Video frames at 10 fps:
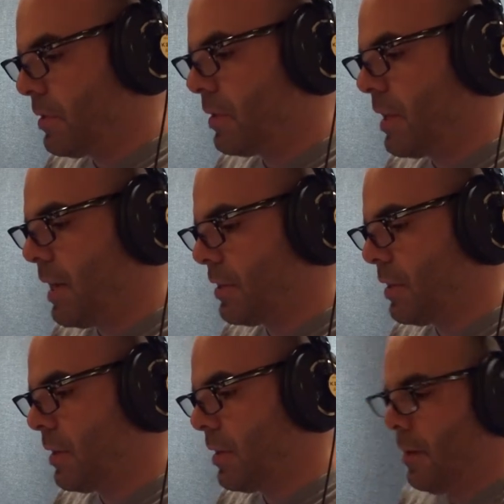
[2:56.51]

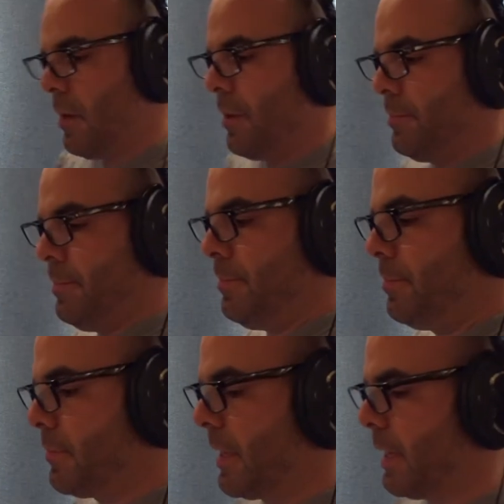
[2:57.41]
Gotcha.
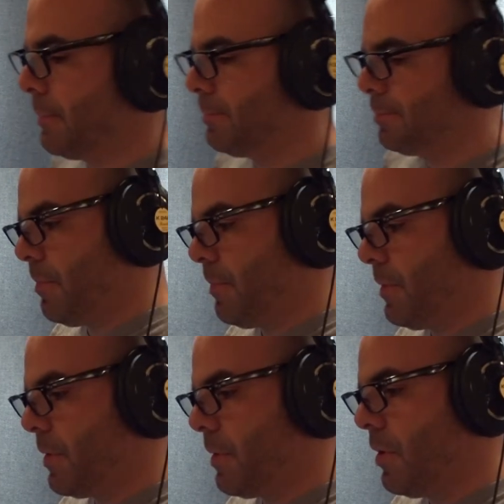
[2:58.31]
I got
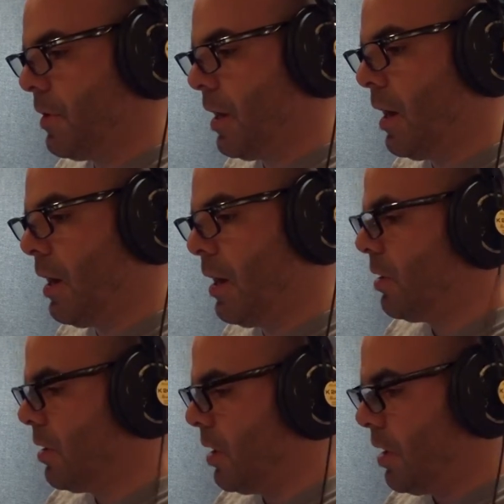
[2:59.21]
it. Uh-huh.
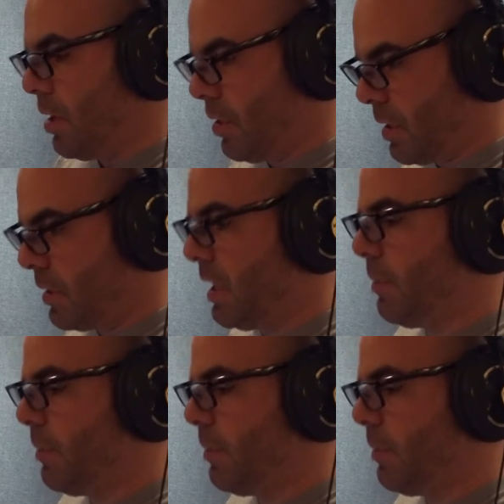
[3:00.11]
Okay,